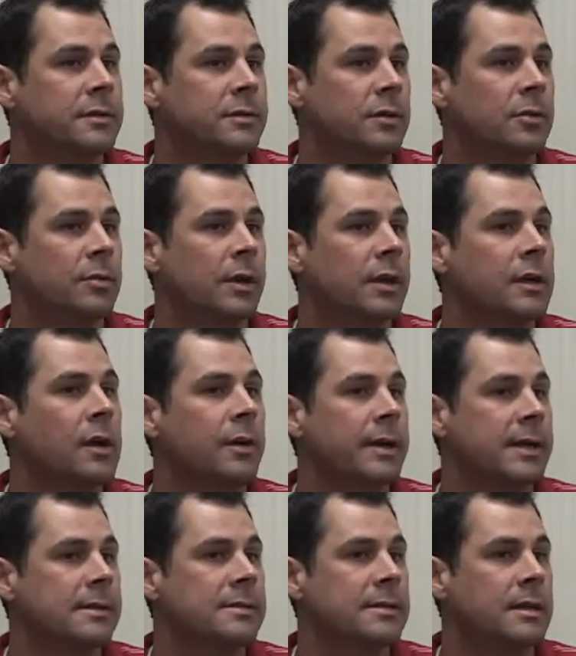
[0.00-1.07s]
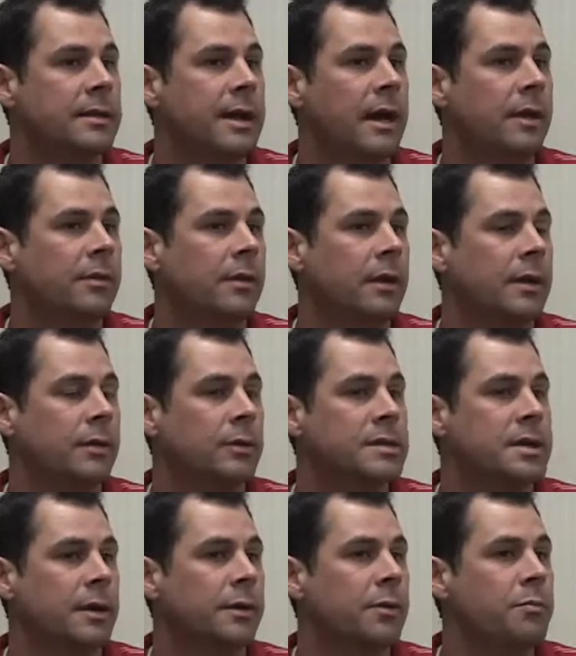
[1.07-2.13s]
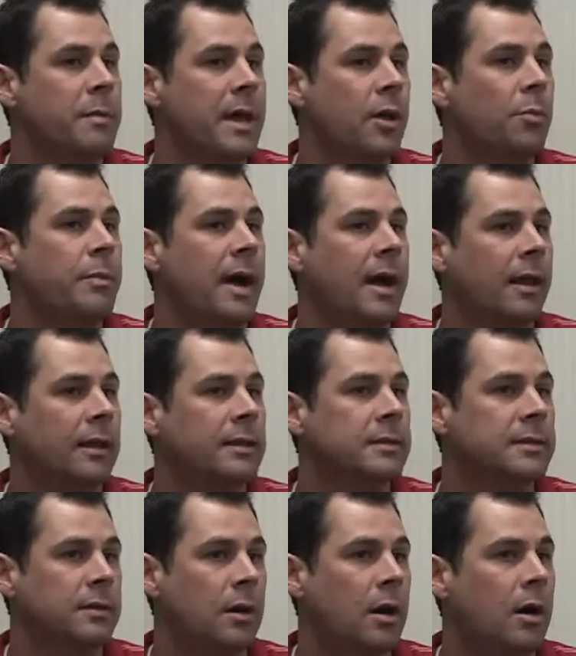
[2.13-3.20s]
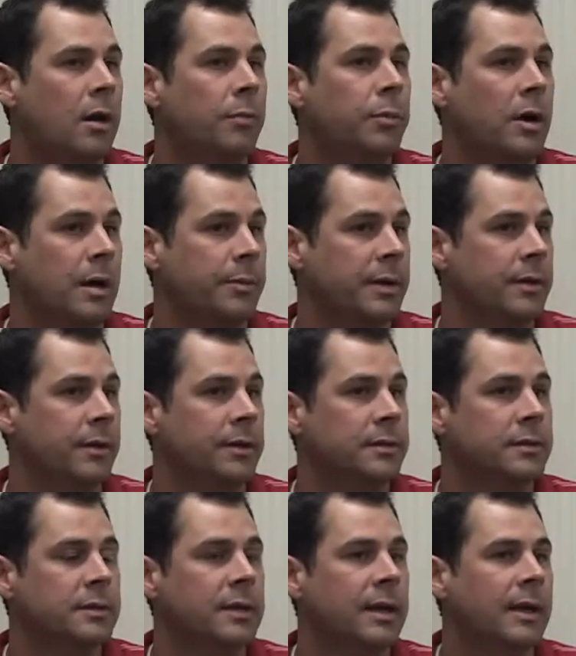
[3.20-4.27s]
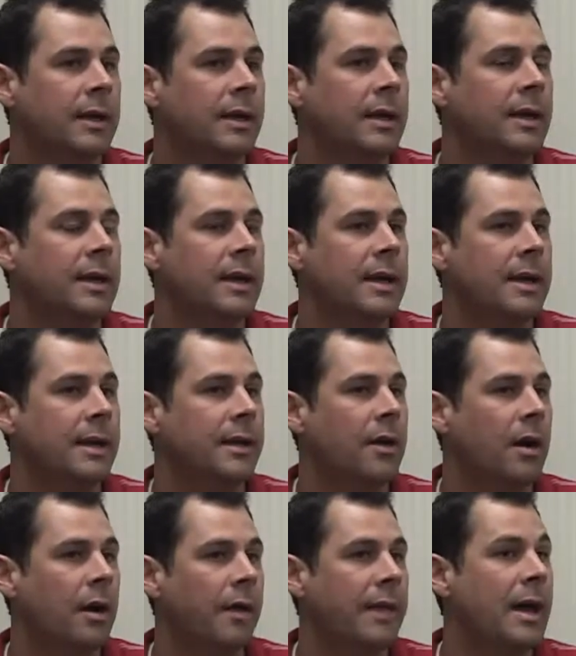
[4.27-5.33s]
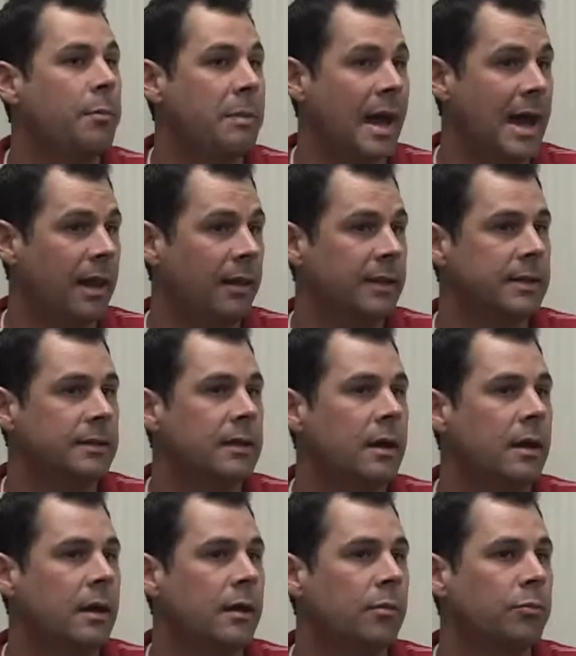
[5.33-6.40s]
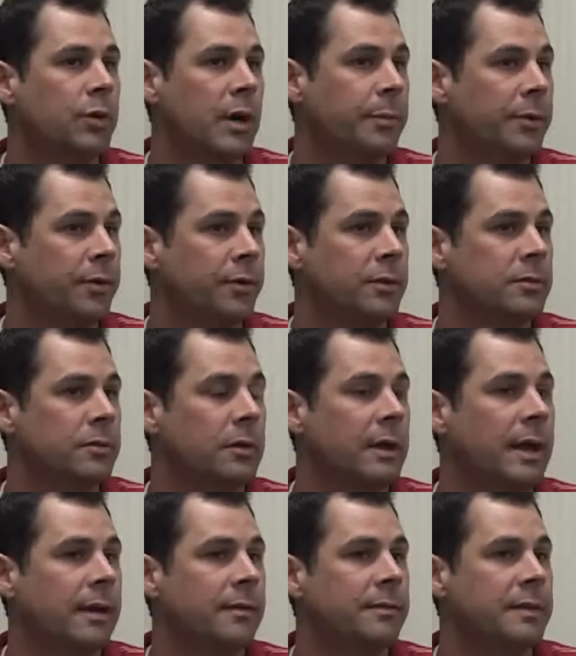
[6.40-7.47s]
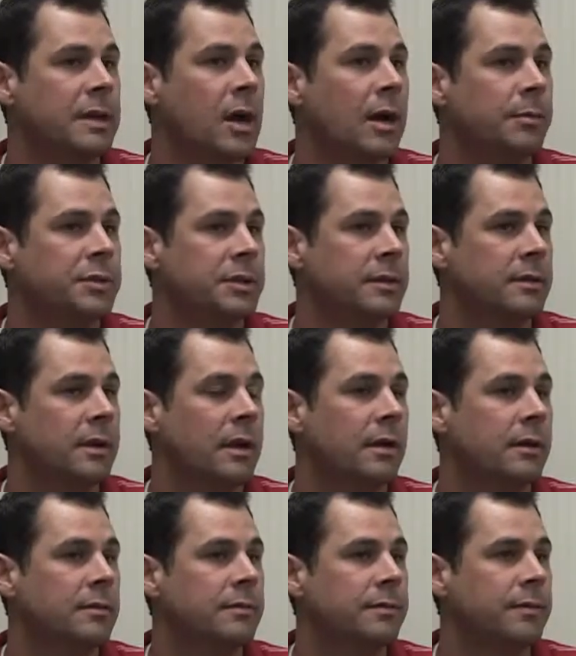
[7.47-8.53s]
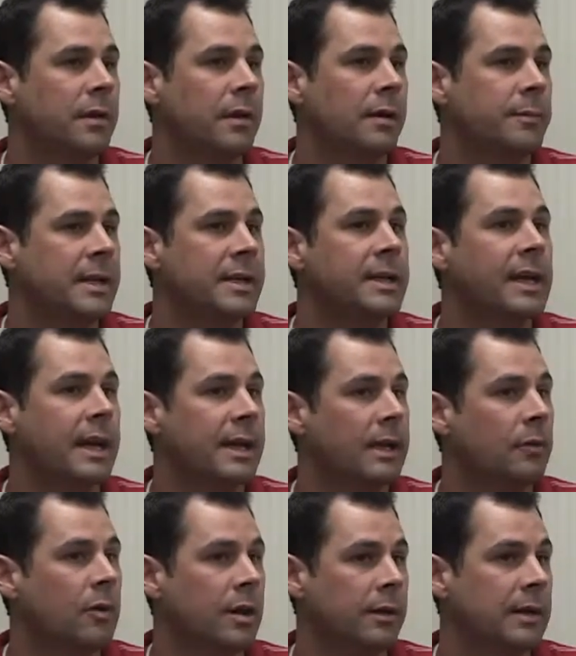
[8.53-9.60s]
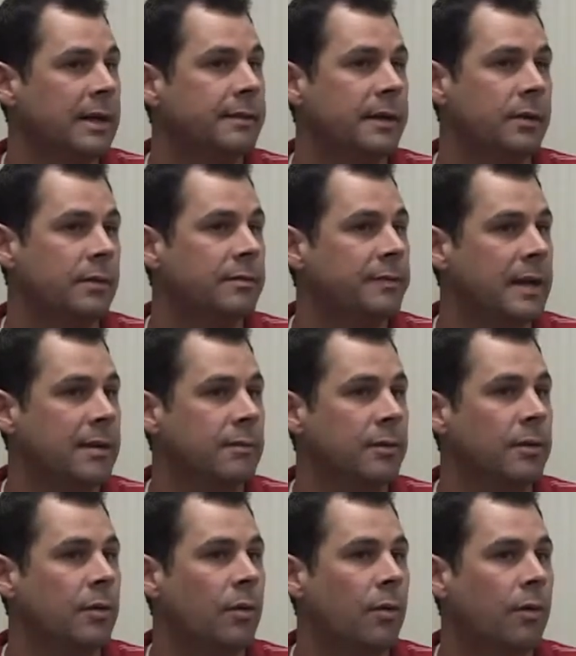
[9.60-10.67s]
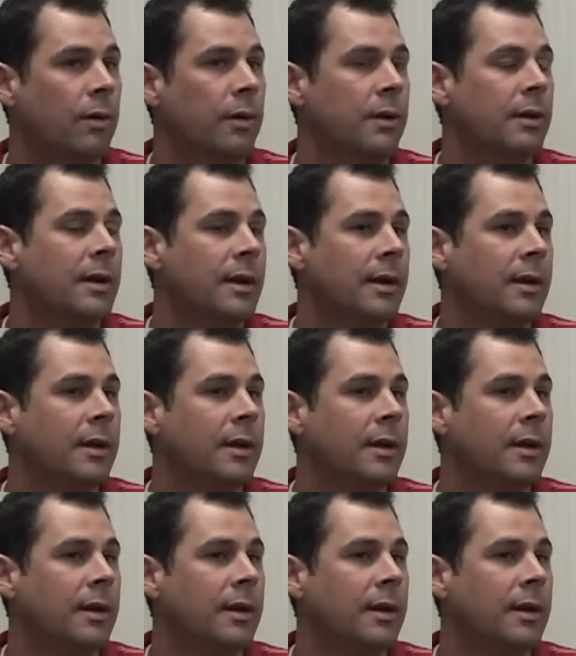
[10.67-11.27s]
So we're going to go ahead and send out a return mail ballot to all property owners, and on that ballot, property owners will have the option of indicating whether or not they're in favor or